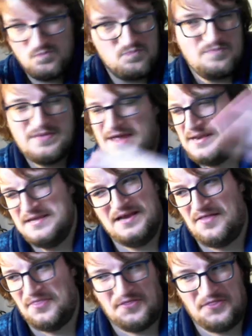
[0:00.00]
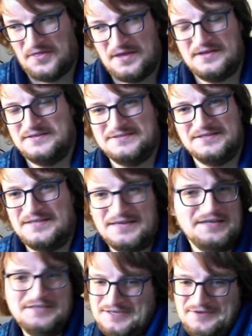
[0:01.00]
many other things that
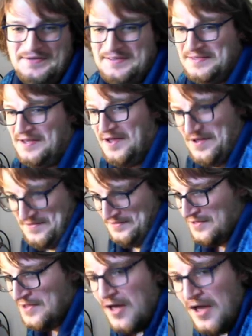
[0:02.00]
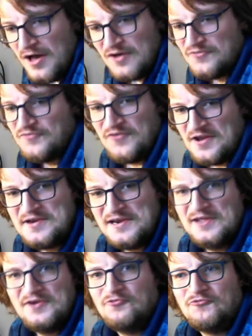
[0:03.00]
need doing that aren't fun
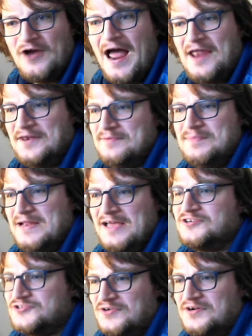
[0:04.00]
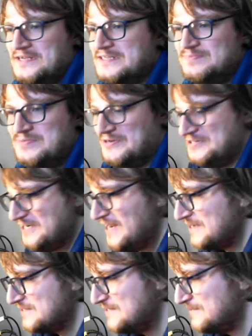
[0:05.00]
little random electronics
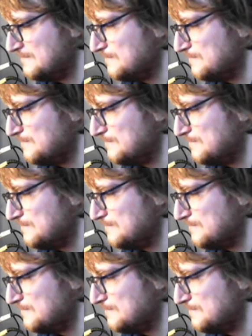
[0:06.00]
projects.